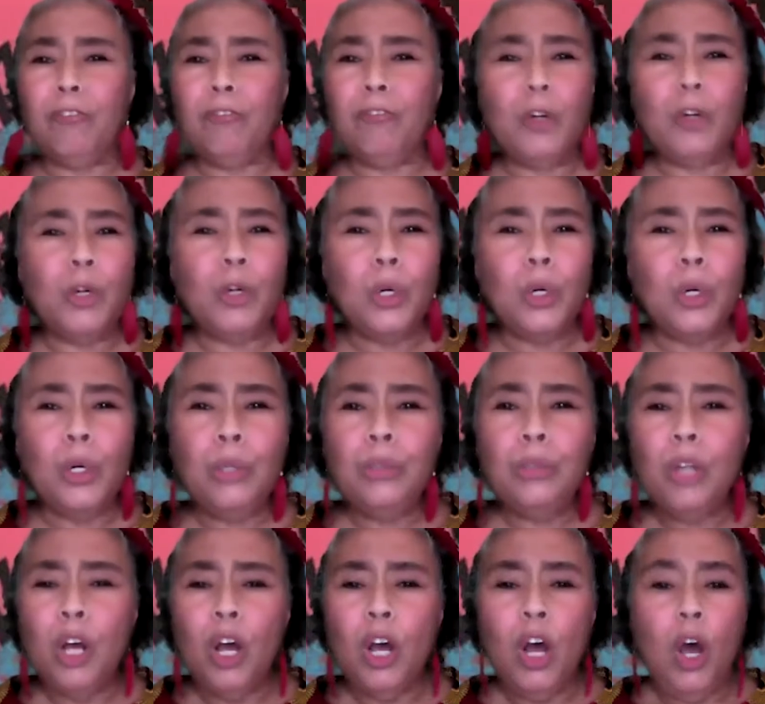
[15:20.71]
food
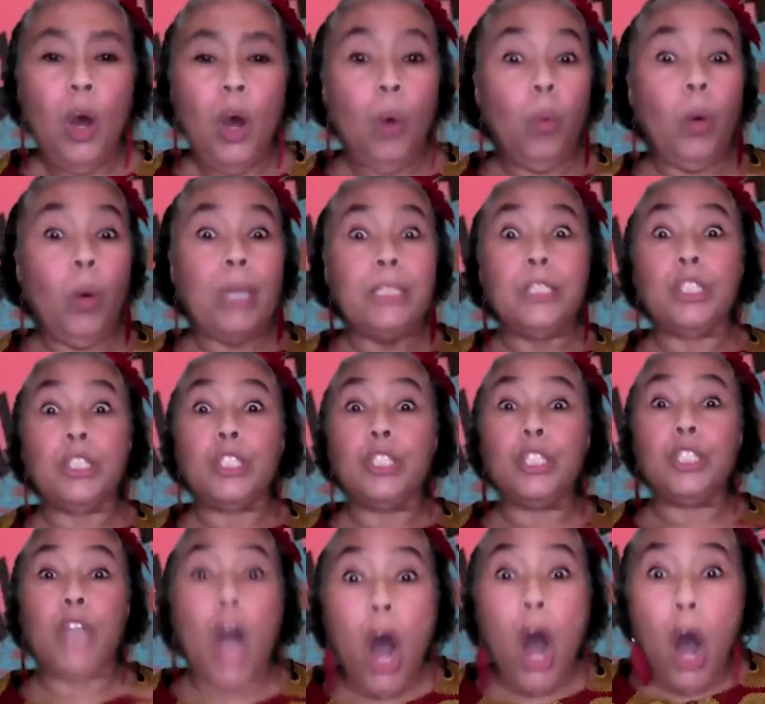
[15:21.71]
was
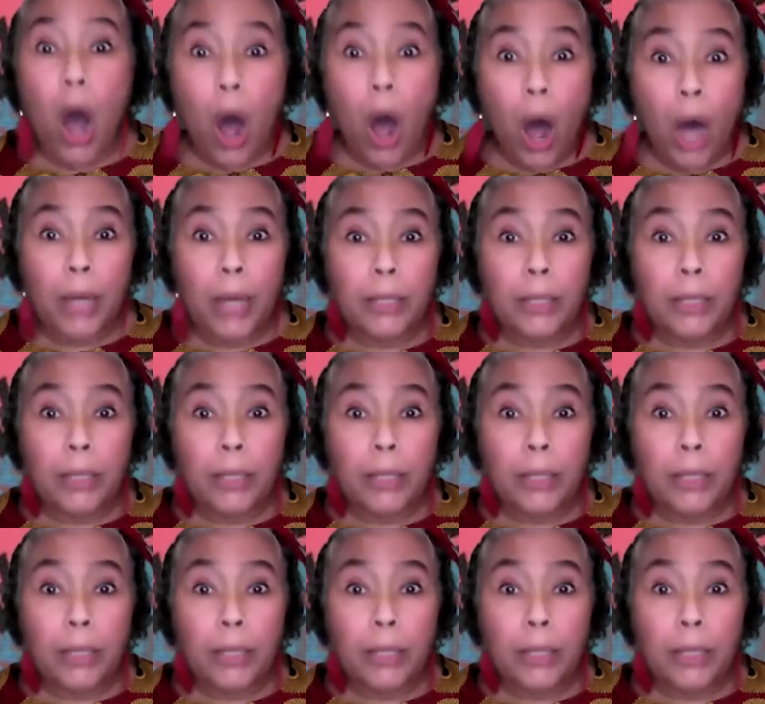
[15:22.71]
gone.